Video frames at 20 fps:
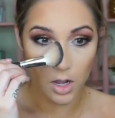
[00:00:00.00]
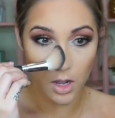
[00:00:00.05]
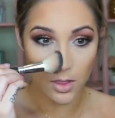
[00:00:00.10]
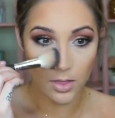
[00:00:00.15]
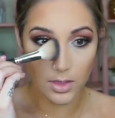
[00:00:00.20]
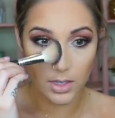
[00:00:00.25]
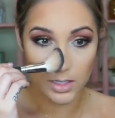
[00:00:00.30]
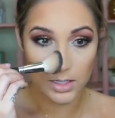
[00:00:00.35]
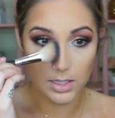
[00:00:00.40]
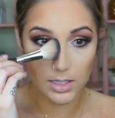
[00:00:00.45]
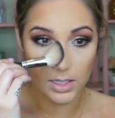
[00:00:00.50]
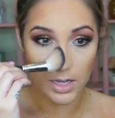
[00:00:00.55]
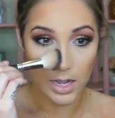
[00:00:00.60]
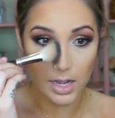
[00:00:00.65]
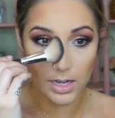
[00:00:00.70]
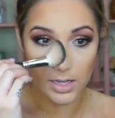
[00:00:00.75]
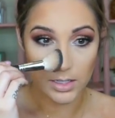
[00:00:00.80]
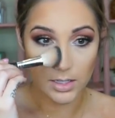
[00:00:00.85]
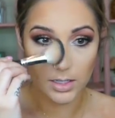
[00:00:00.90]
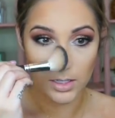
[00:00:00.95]
on the
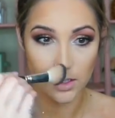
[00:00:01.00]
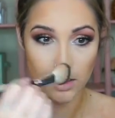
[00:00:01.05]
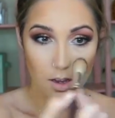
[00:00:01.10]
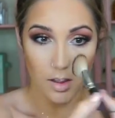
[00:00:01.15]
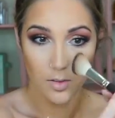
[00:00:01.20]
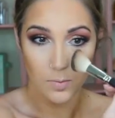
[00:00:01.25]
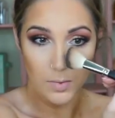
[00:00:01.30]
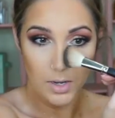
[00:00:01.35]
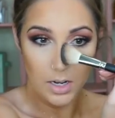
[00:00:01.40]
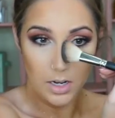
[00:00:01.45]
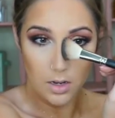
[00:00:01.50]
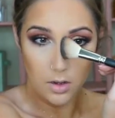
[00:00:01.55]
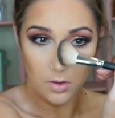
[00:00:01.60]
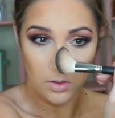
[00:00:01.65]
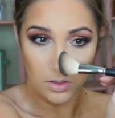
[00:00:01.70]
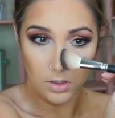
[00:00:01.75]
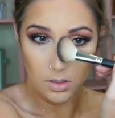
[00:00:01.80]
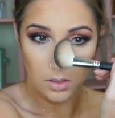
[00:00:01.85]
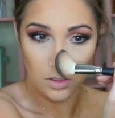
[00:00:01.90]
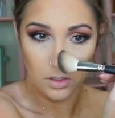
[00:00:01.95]
sides of my
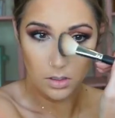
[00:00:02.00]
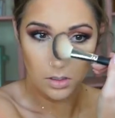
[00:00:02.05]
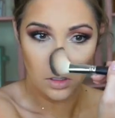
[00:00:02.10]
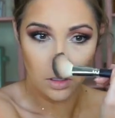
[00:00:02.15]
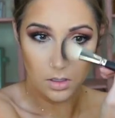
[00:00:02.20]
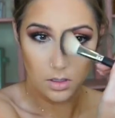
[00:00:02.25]
nose.